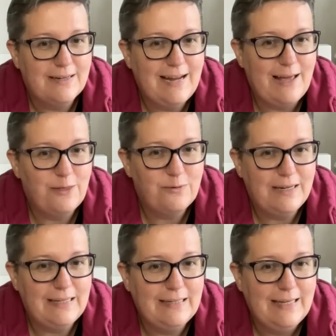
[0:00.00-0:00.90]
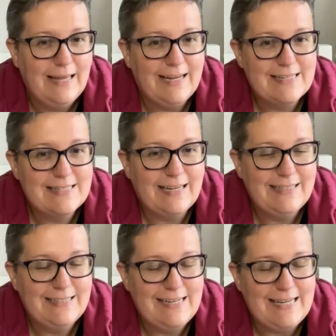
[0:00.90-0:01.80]
gathering
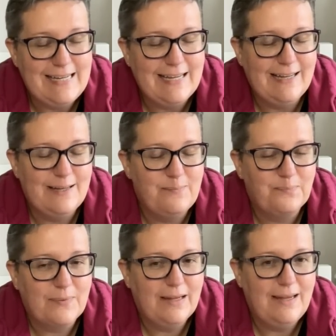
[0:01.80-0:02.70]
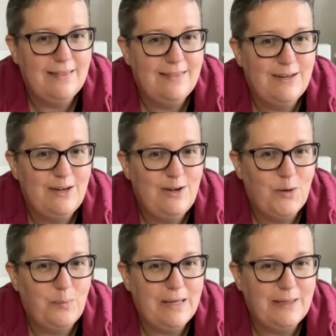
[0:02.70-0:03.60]
excitedly in the
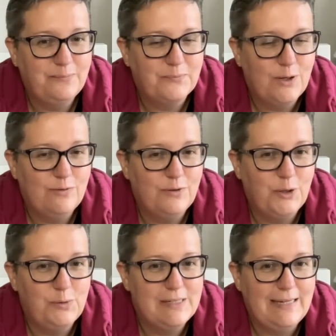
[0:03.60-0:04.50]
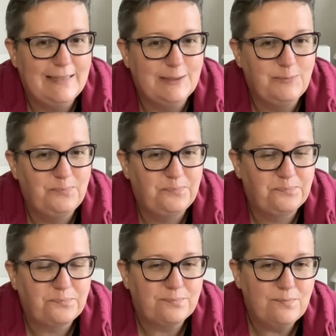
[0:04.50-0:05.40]
lobby of the hotel.
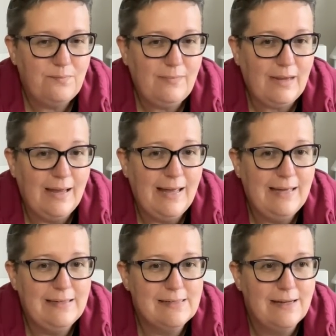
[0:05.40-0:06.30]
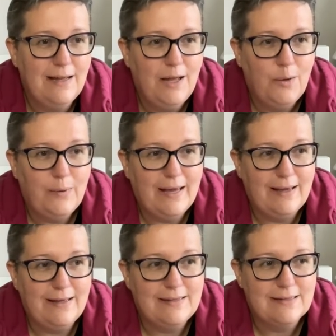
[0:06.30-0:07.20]
And we
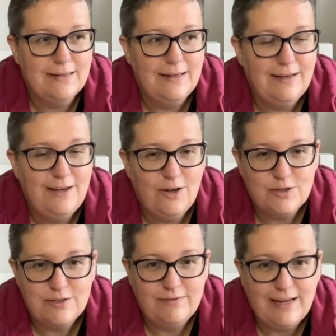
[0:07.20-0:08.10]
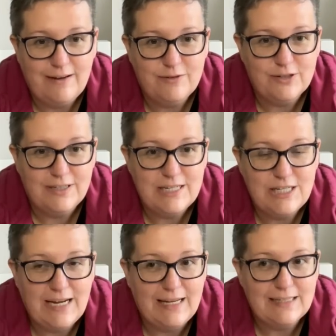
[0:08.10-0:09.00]
had lots of laughter and
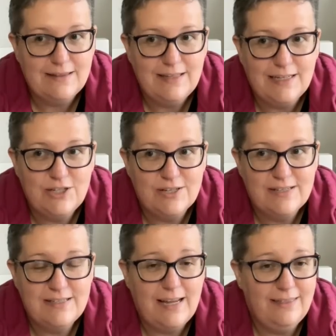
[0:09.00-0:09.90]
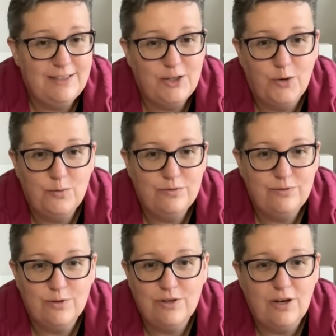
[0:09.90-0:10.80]
chat, and that just set the tone
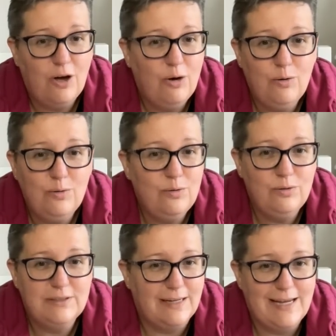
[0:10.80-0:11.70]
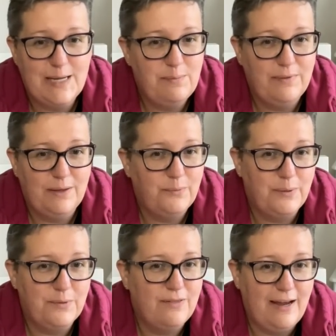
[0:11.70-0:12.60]
for the whole time that we
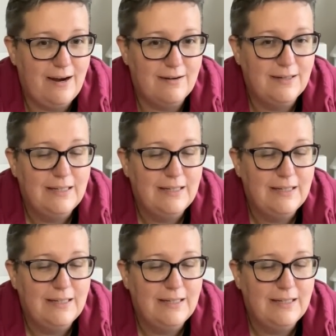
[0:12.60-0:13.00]
were there.